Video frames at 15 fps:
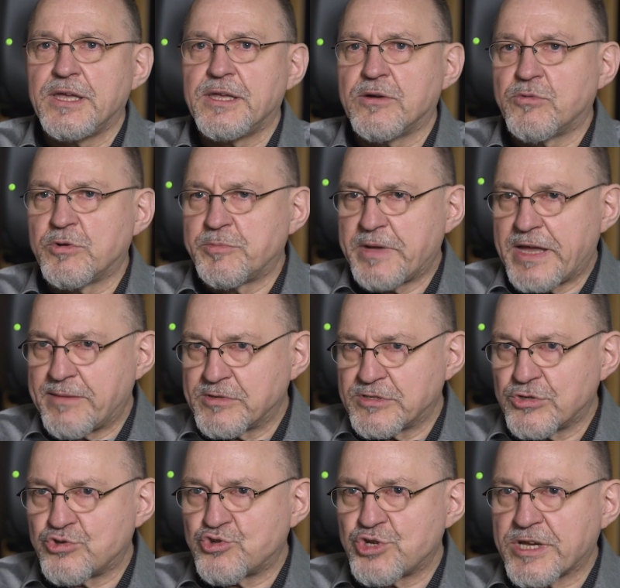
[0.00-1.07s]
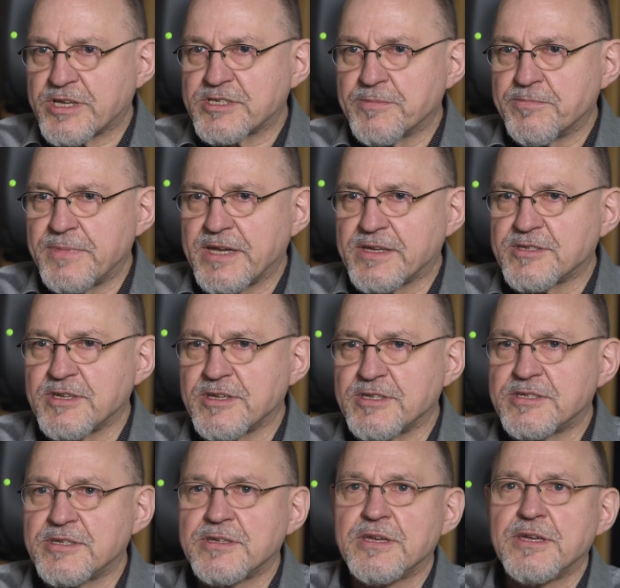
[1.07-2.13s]
You would be able to check some
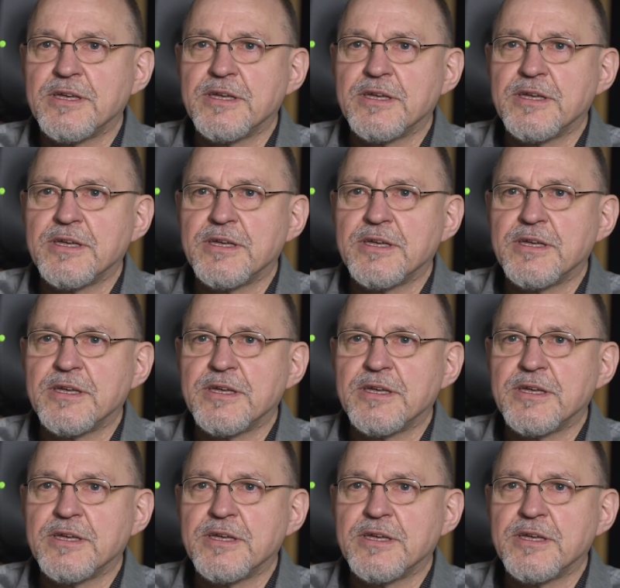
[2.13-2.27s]
mixes